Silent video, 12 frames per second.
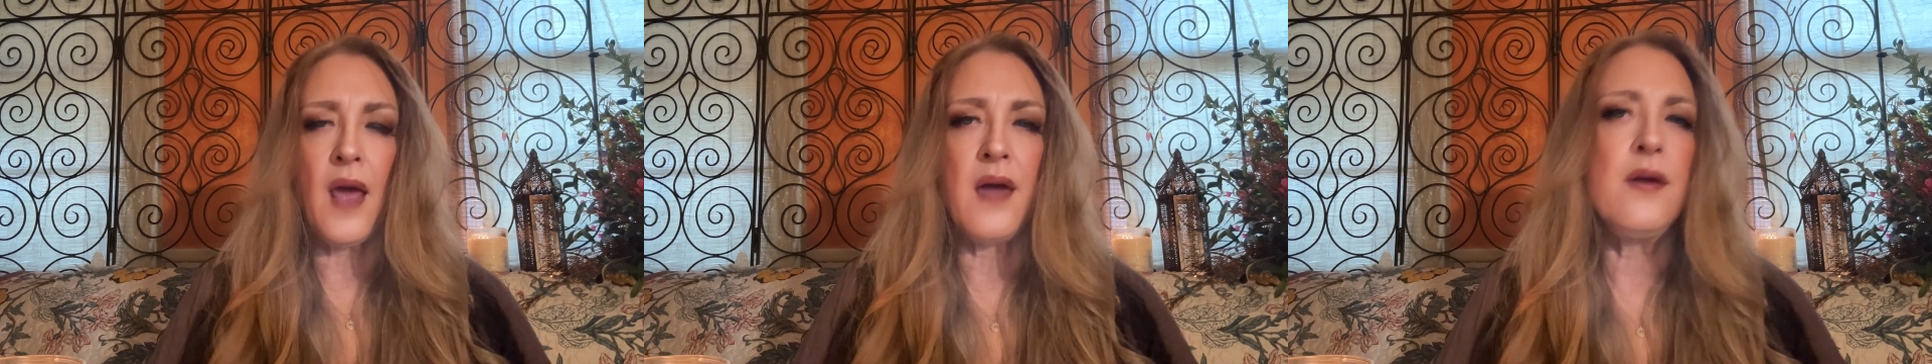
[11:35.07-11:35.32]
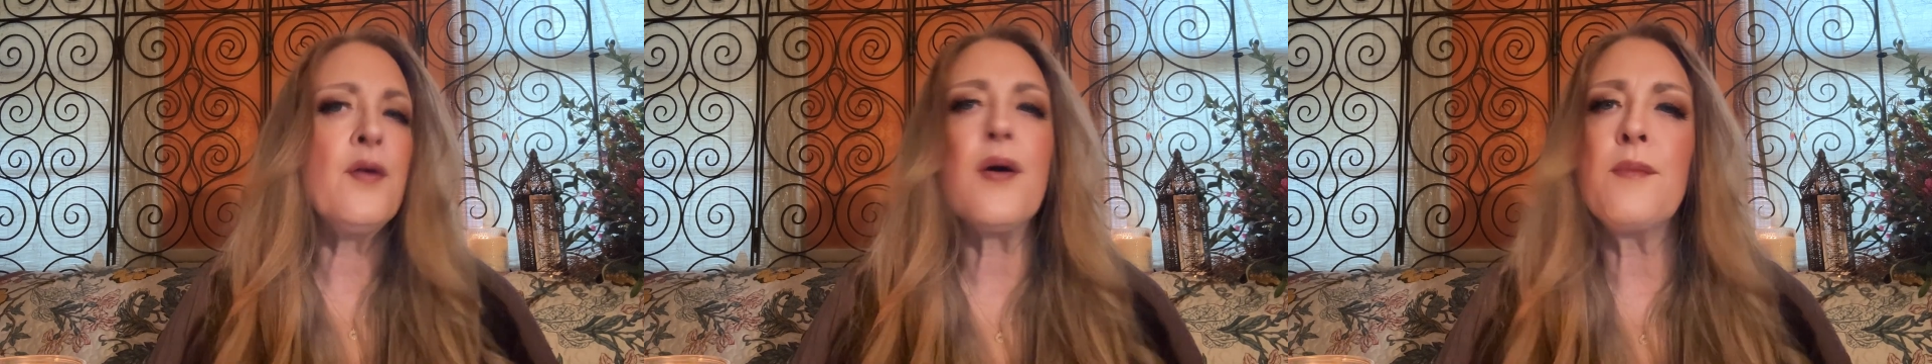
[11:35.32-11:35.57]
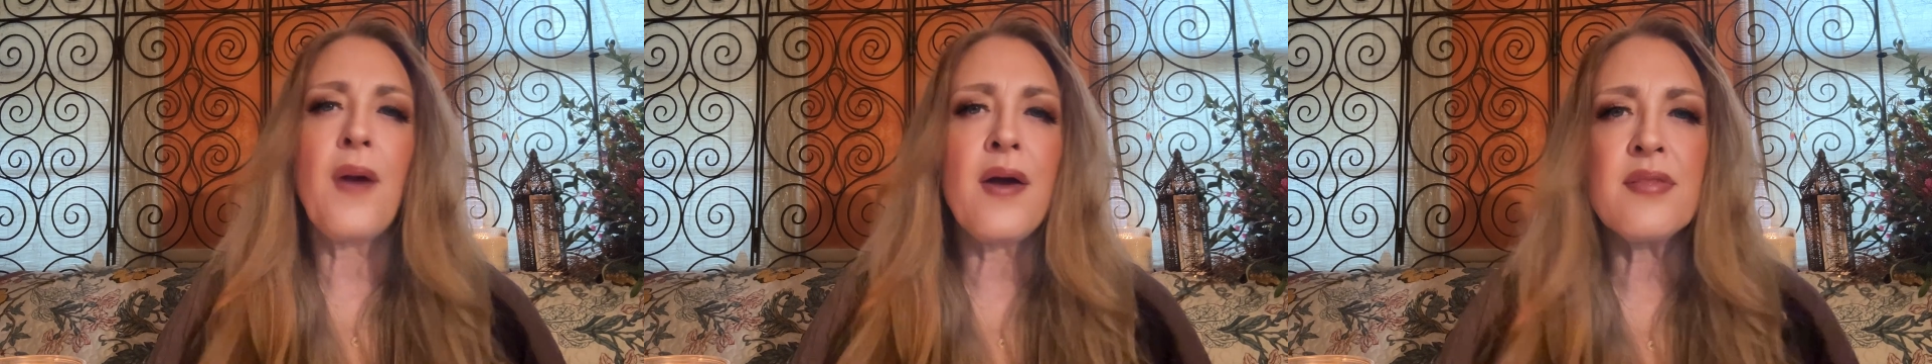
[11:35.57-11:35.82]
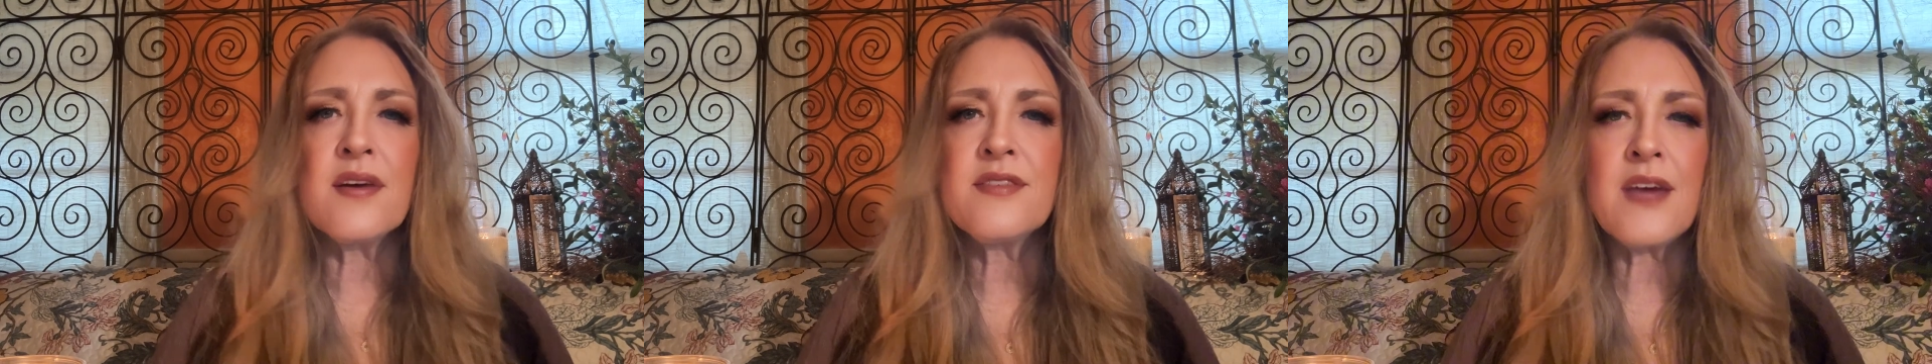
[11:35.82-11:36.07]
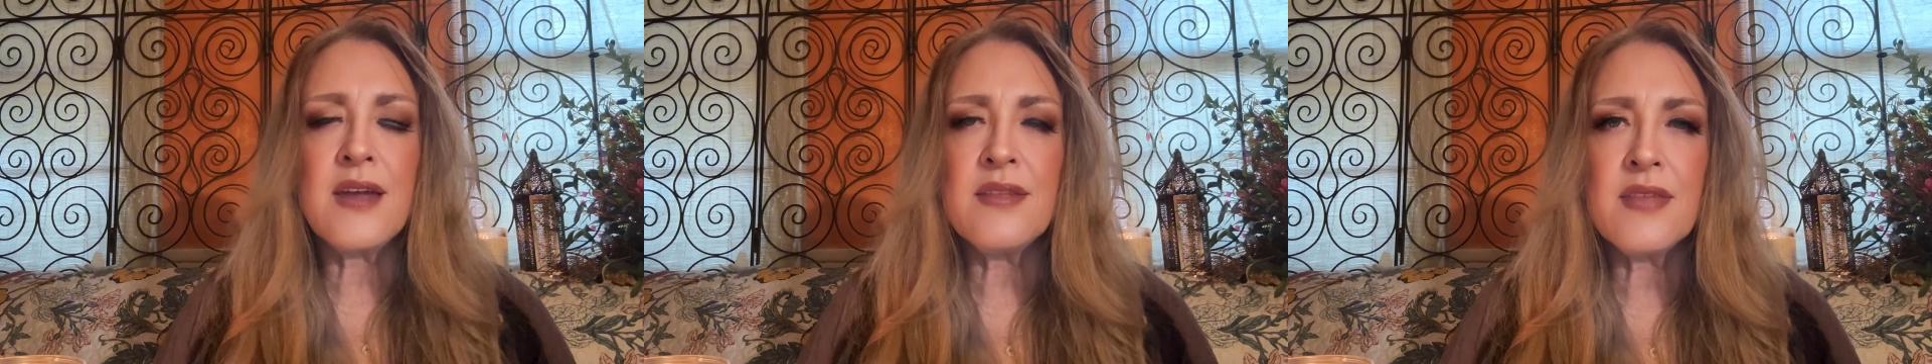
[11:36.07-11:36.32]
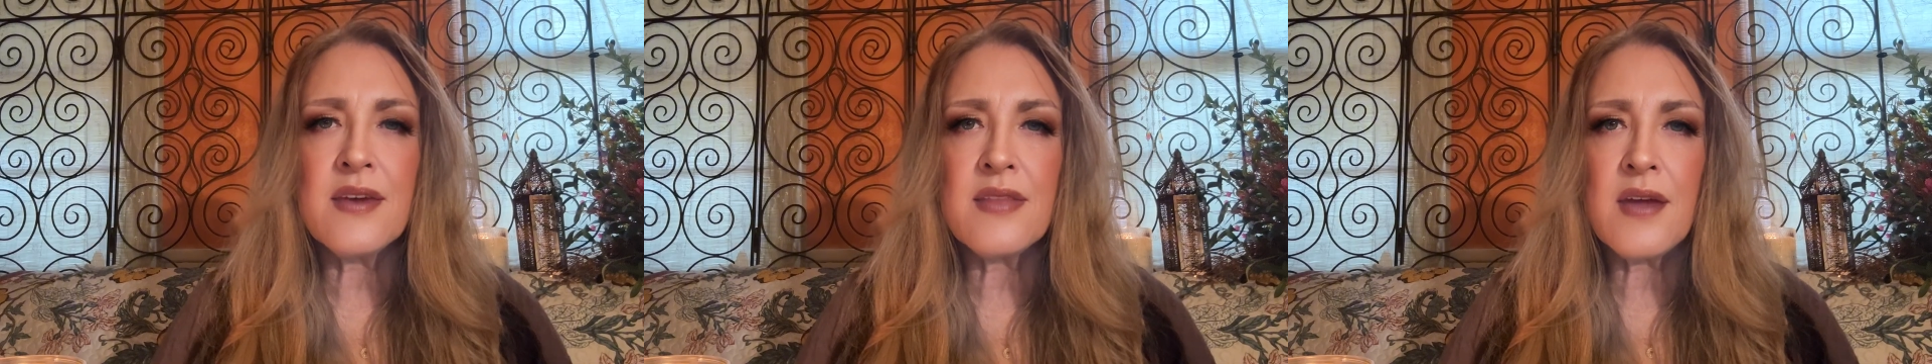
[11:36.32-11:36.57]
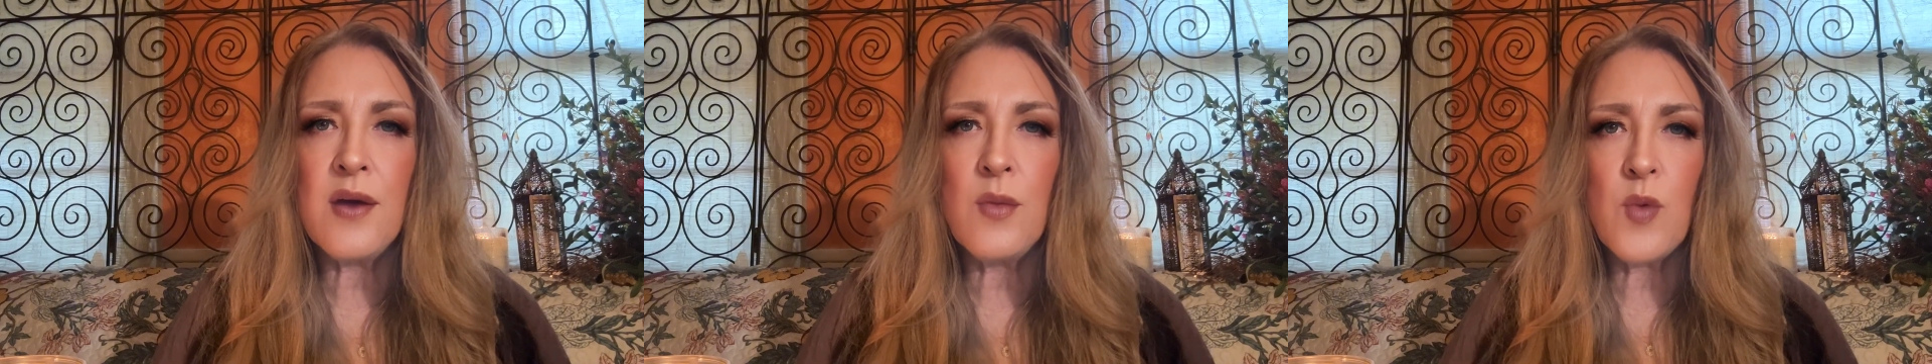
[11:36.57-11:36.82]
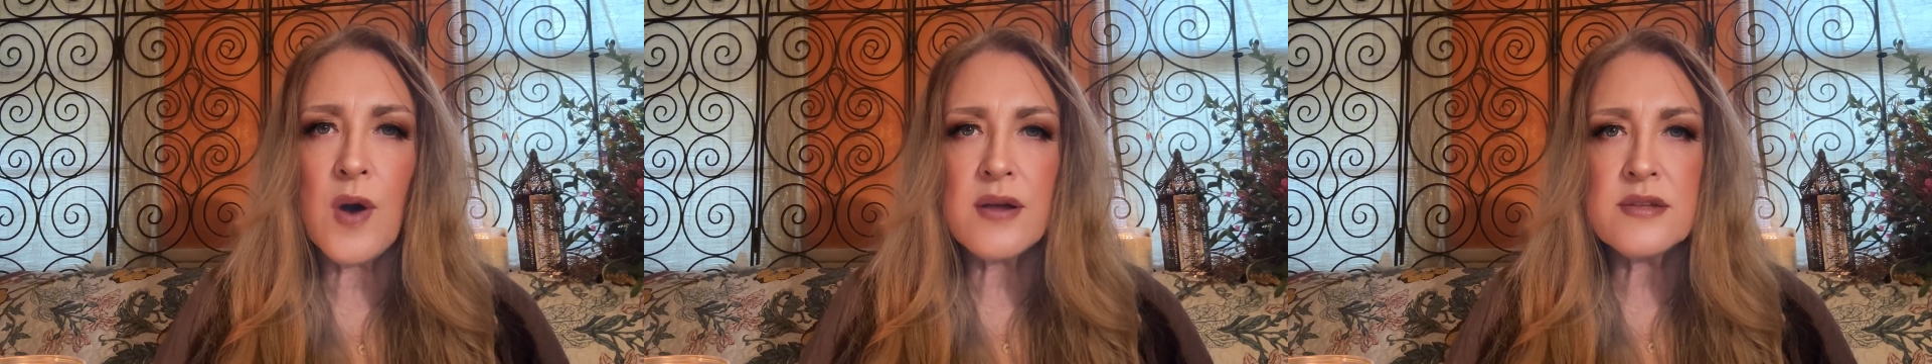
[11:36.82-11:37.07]
you can make this anything that you
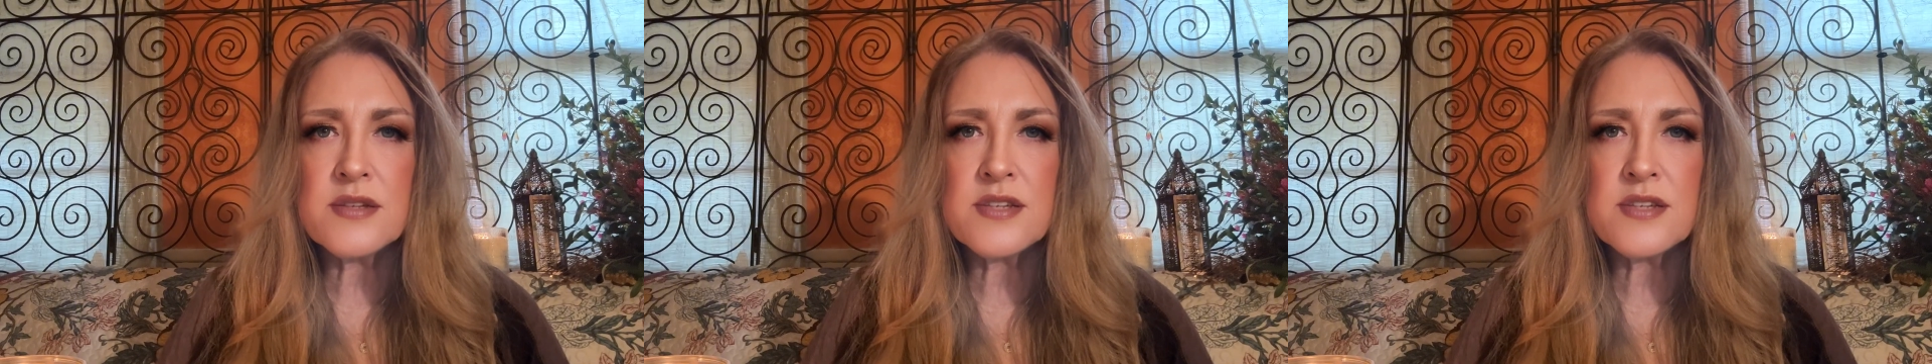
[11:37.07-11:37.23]
want.